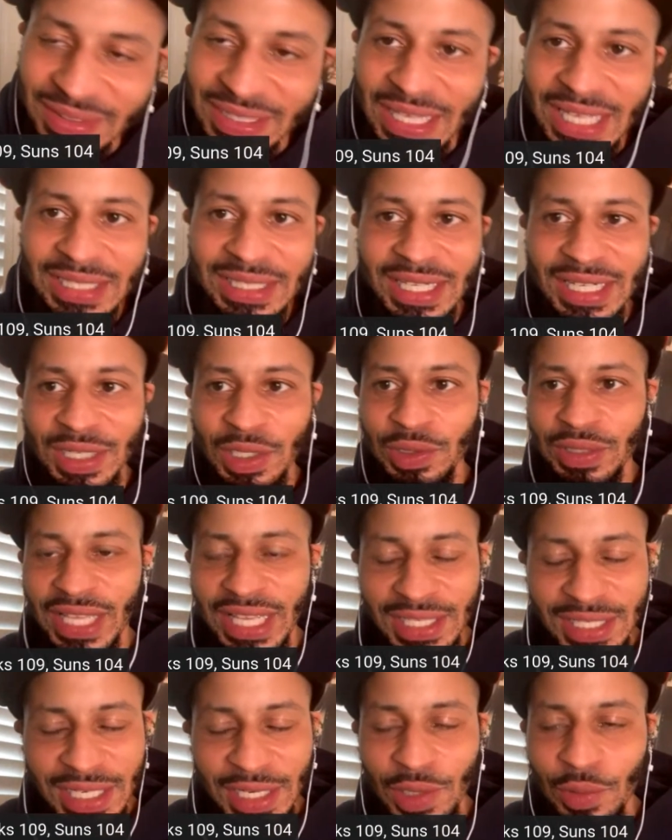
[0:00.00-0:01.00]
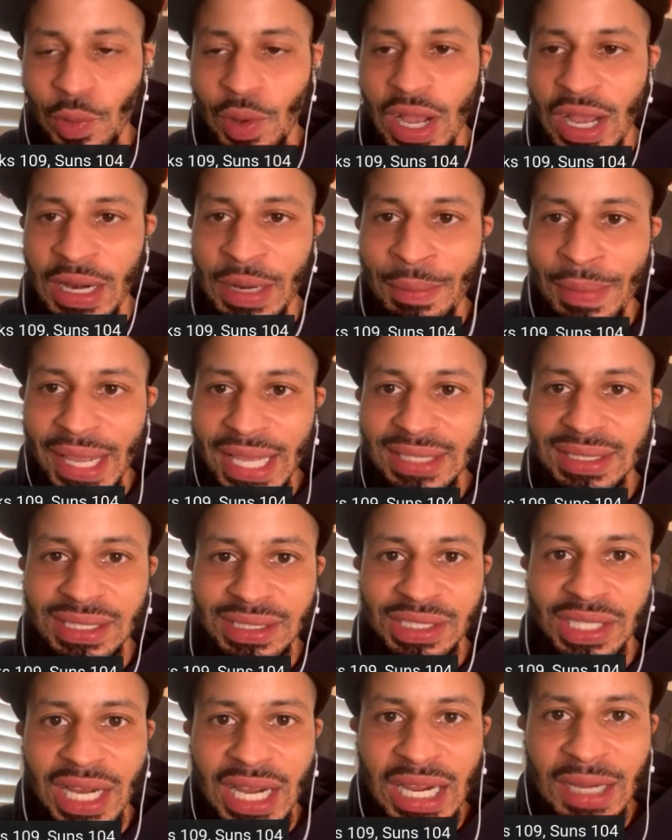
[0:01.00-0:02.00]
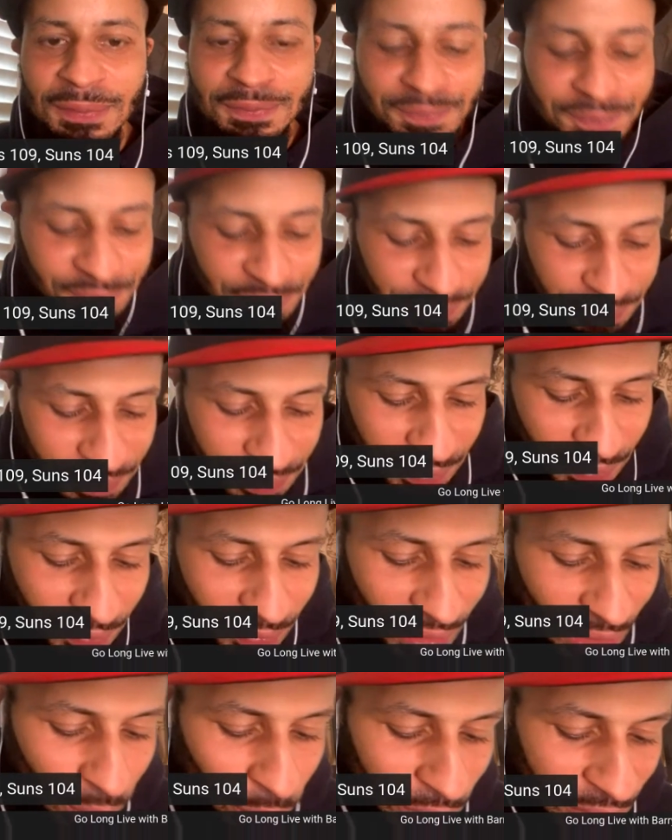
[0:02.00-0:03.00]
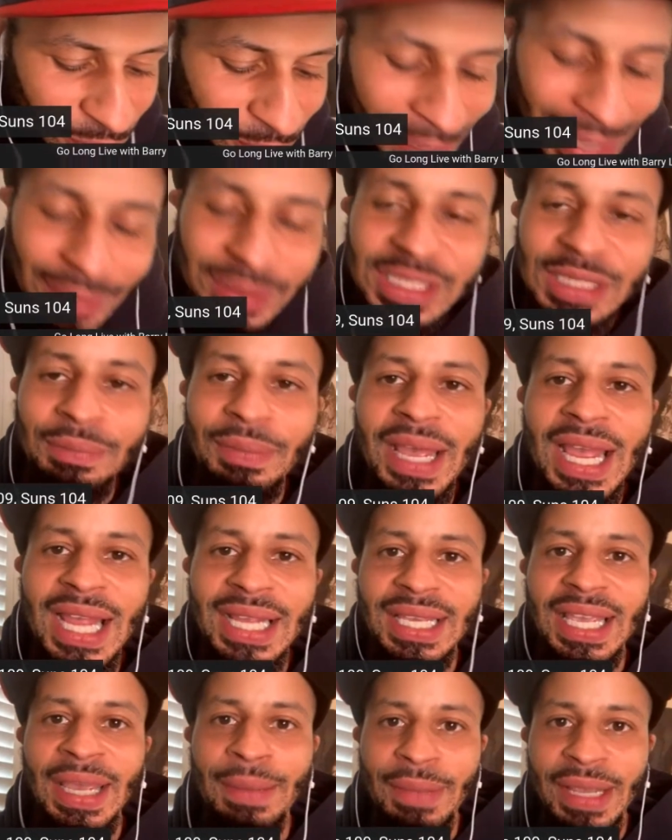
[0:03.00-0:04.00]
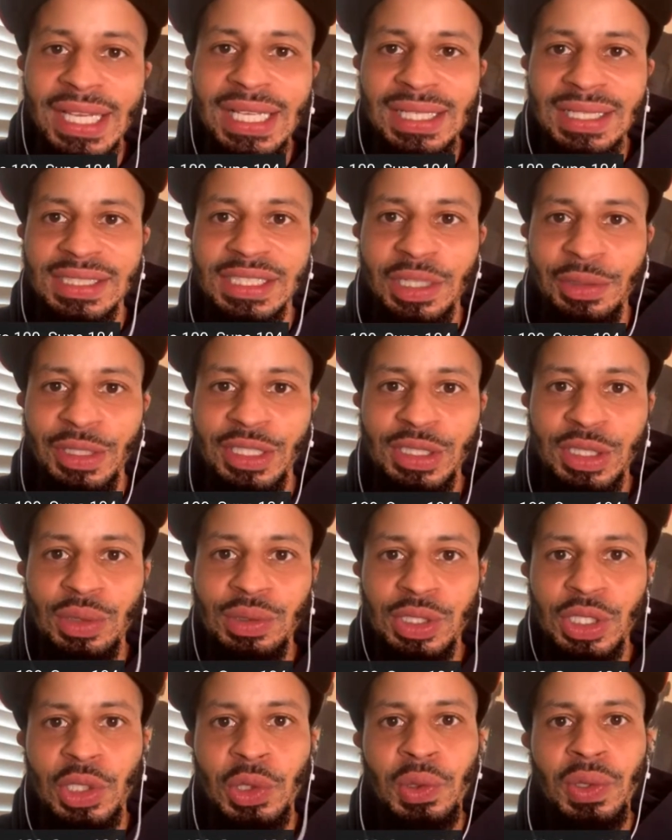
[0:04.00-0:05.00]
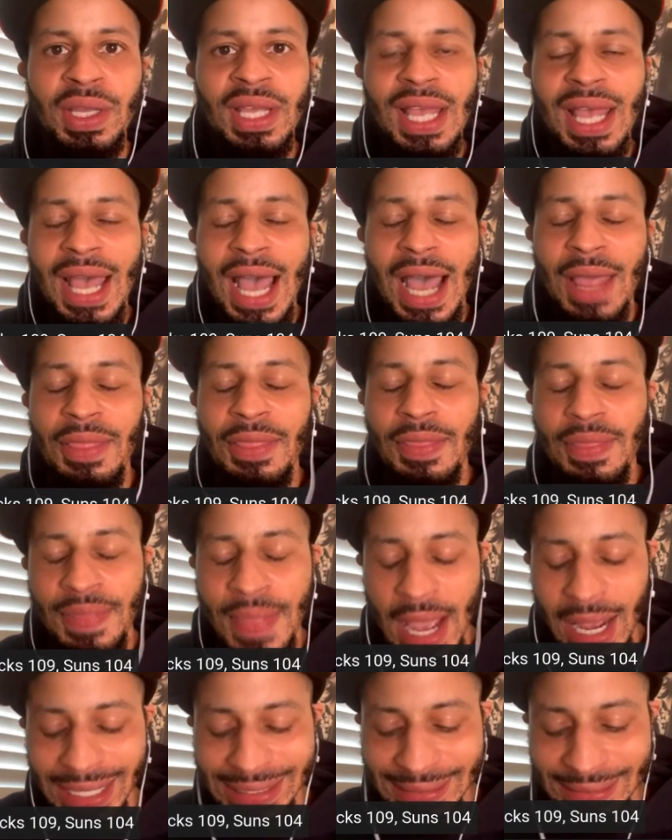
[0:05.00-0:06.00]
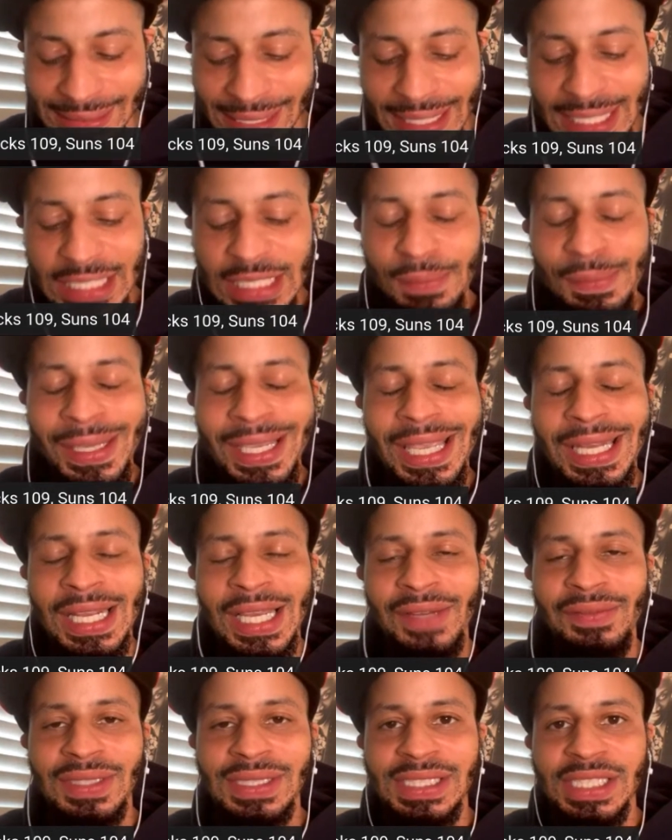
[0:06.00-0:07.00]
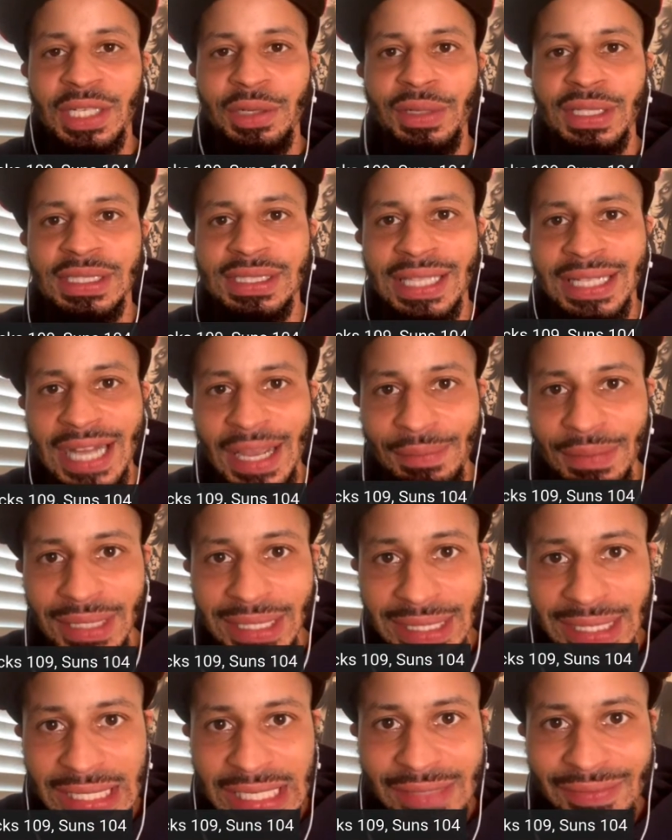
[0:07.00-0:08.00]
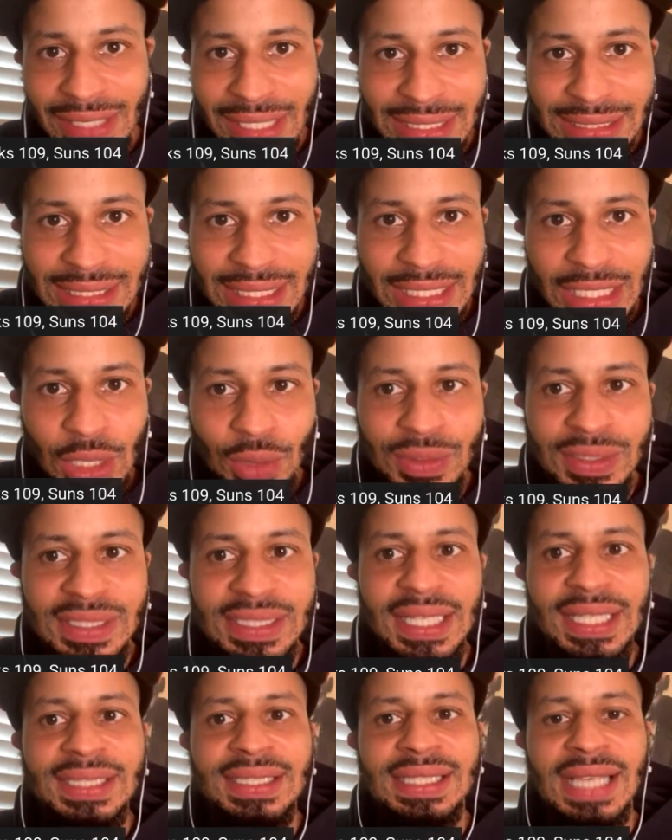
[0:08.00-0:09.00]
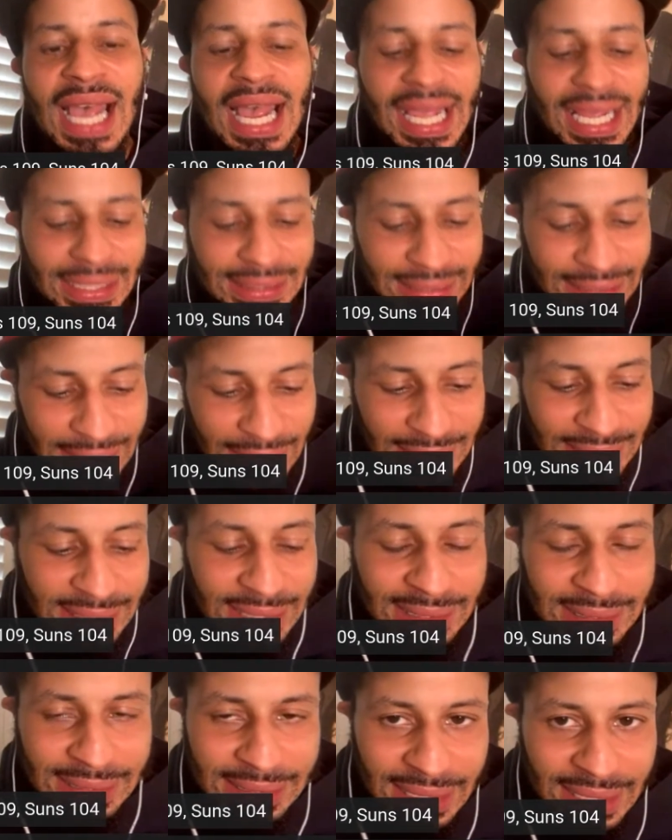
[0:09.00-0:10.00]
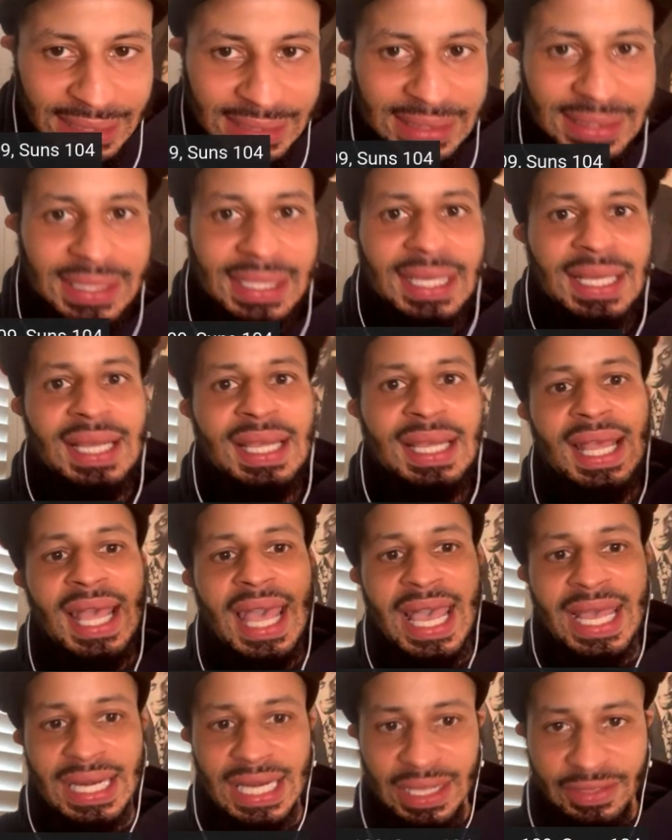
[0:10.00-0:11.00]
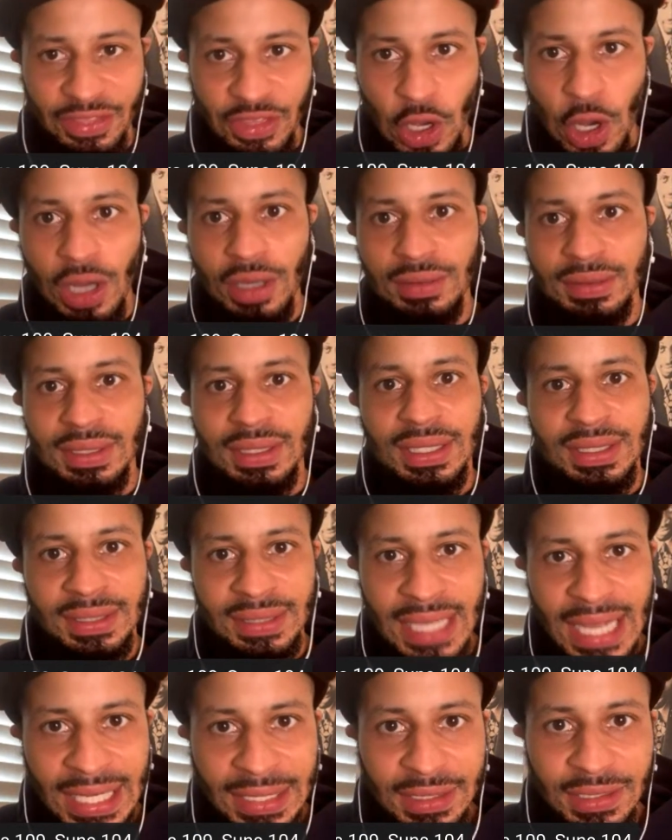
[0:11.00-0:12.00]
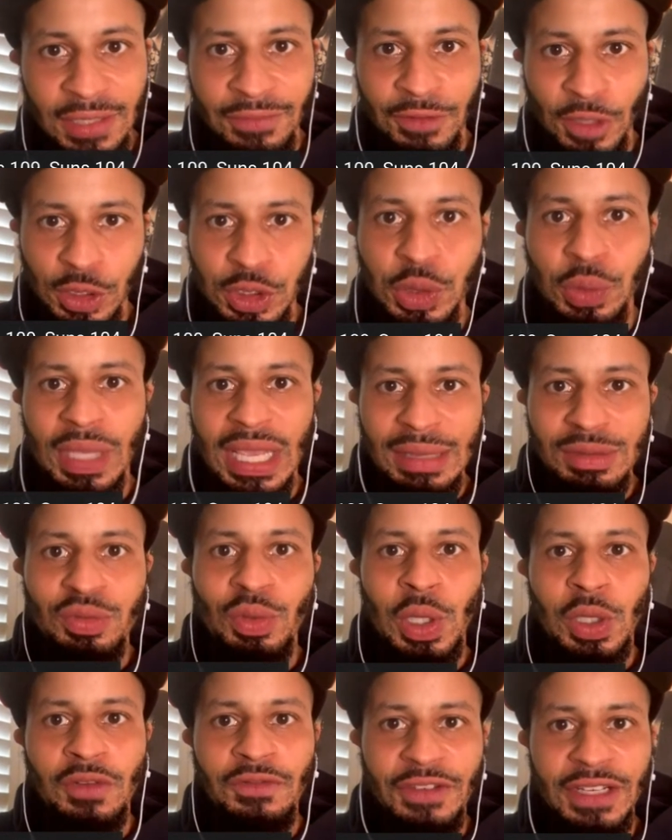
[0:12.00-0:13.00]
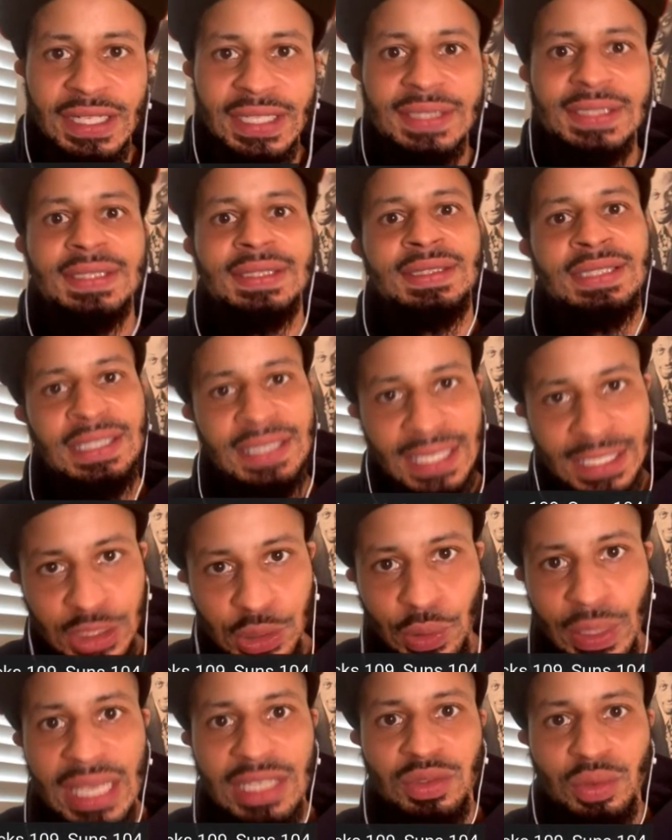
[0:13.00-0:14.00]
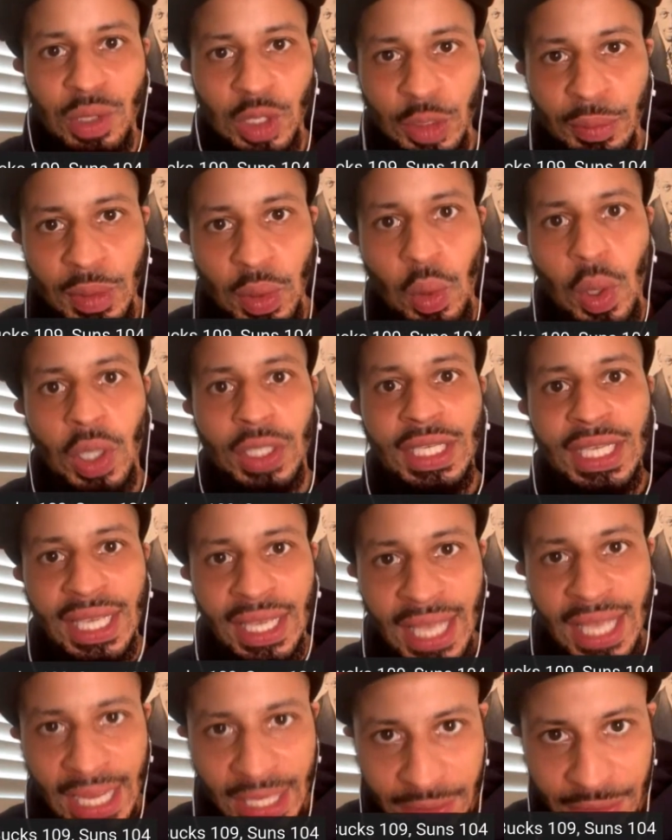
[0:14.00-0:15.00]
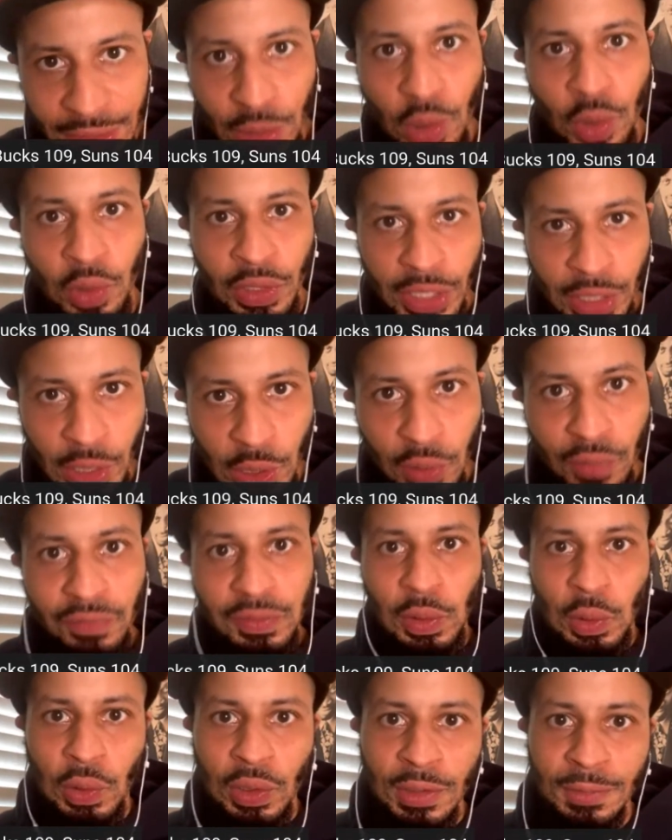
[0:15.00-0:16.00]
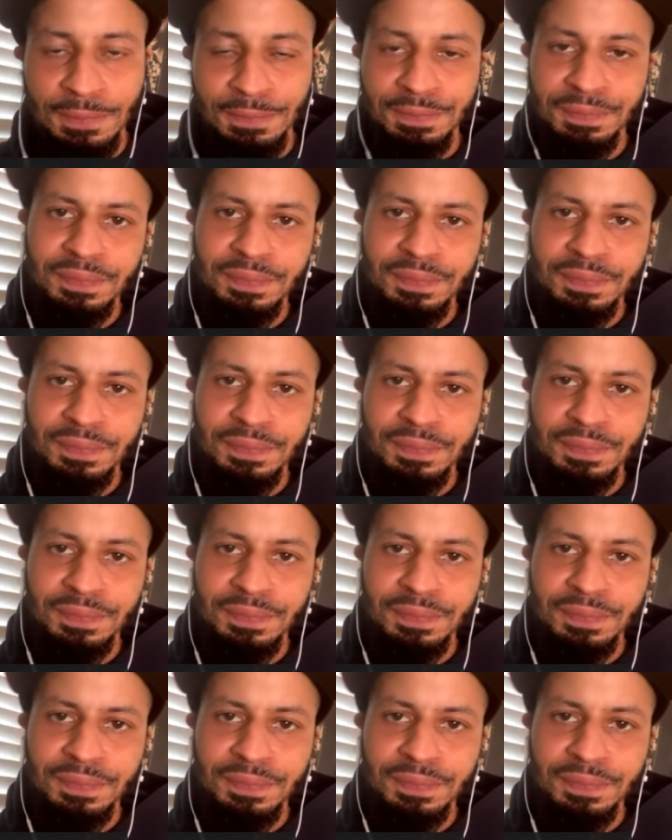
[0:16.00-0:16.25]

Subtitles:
they did an amazing job with bouncing back and making the series 2-2. Now, I said at the beginning of this series that I believe that it's going to go 6. I had Suns in 6, and I thought that the first 2 games will go to Phoenix. The next 2 games will go to Milwaukee on their home floor.